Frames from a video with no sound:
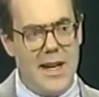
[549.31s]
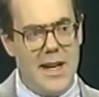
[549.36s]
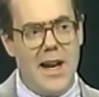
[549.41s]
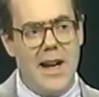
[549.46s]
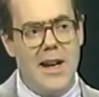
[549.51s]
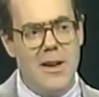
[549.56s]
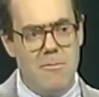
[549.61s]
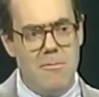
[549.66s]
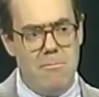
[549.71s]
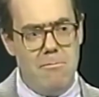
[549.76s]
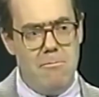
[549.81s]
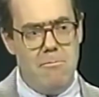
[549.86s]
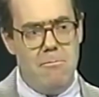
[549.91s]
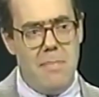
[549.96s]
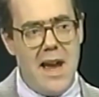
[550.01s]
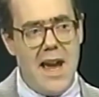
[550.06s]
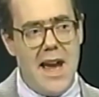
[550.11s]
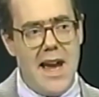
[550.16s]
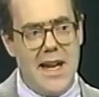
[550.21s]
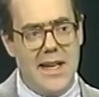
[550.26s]
are
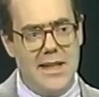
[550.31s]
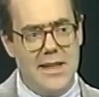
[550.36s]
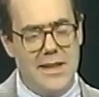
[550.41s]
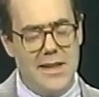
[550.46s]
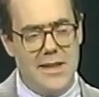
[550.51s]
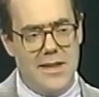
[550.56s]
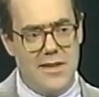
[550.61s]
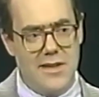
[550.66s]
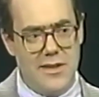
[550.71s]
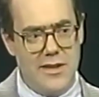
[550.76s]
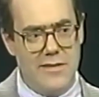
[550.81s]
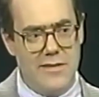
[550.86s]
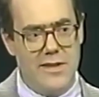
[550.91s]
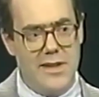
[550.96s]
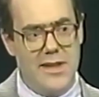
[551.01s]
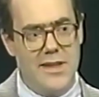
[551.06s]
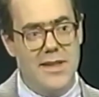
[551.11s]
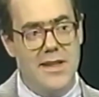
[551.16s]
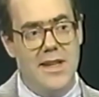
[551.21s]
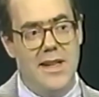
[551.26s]
back in
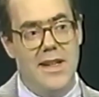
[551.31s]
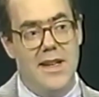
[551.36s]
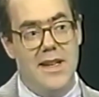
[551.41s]
service